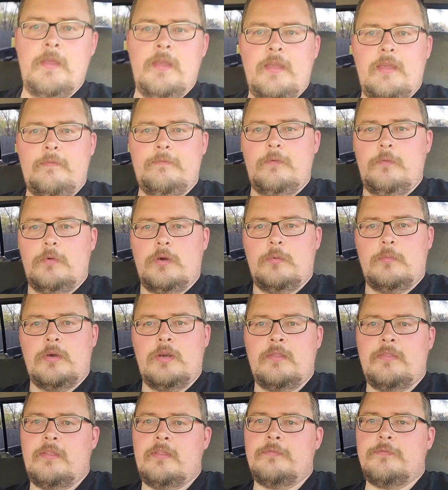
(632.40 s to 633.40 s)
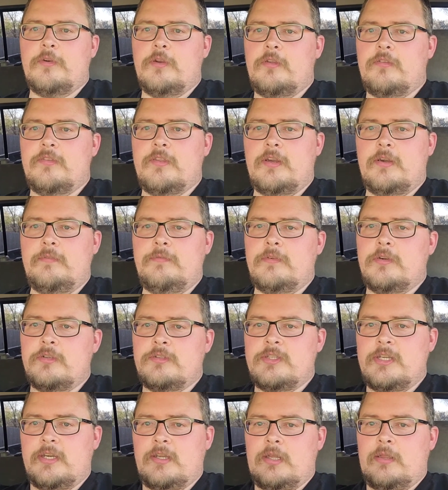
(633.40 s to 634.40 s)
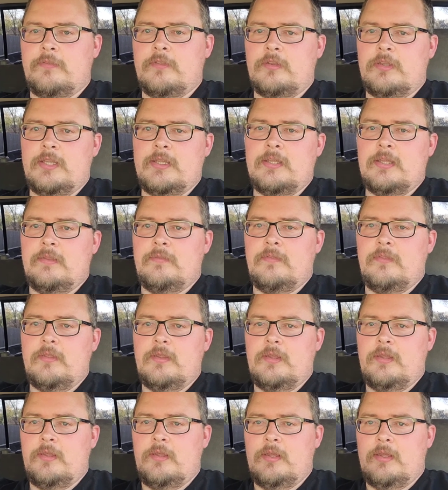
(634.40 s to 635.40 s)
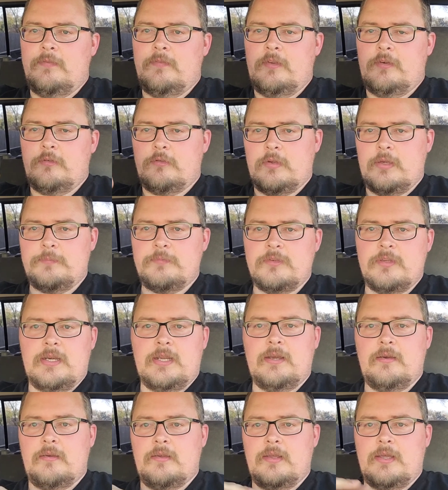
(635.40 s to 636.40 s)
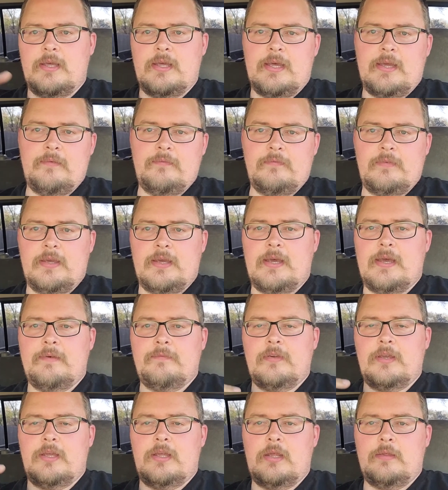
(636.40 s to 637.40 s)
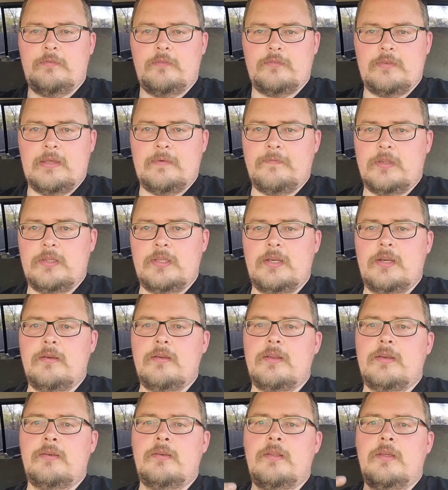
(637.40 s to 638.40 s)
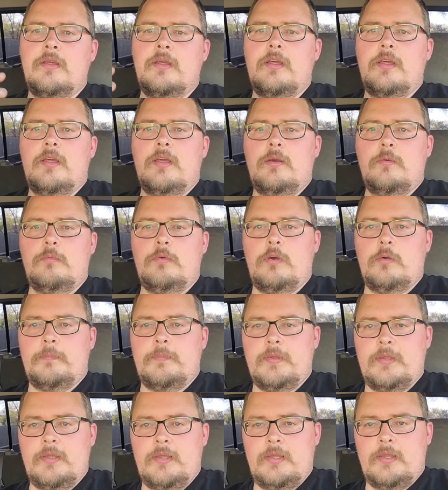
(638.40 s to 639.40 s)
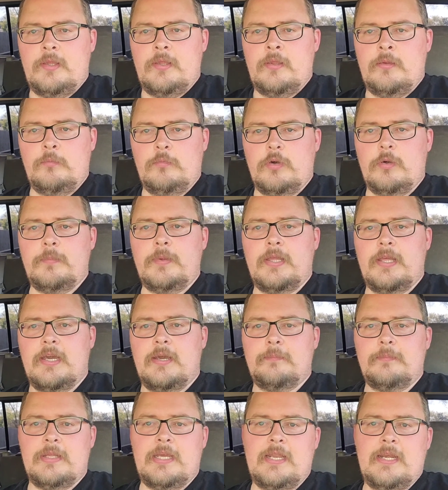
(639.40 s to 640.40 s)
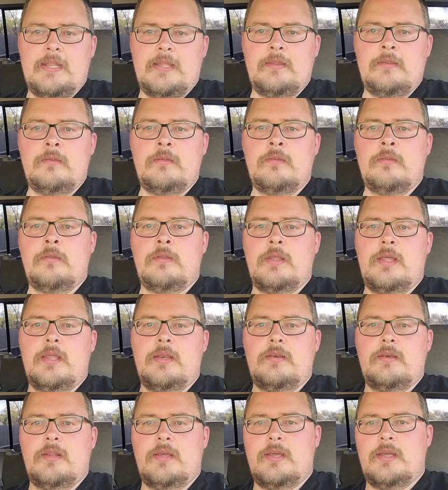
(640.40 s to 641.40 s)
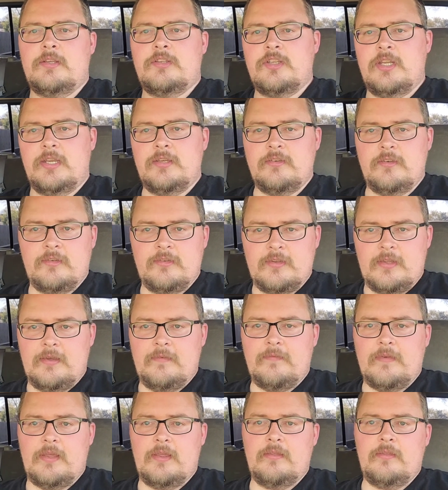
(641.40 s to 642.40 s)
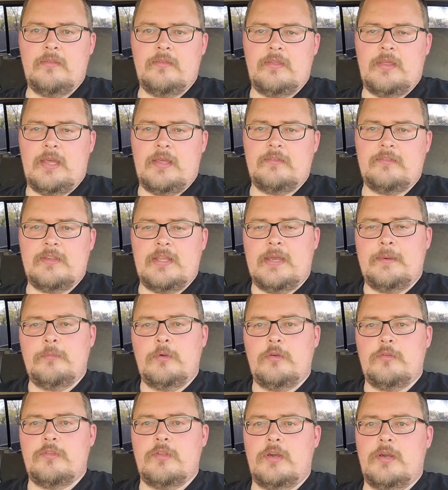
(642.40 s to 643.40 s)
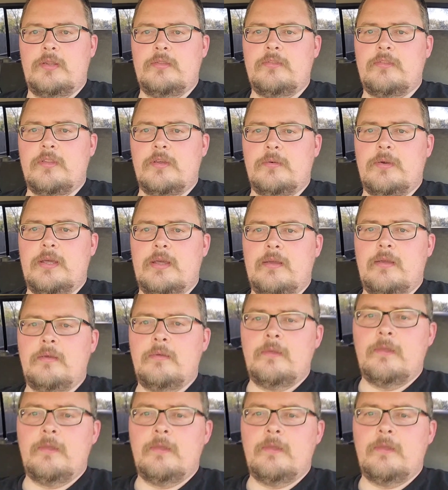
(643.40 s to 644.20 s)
If you want one of these for yourself, go check out the link in the description. I've got other stuff on there, and we'll be updating and changing stuff as time goes on. So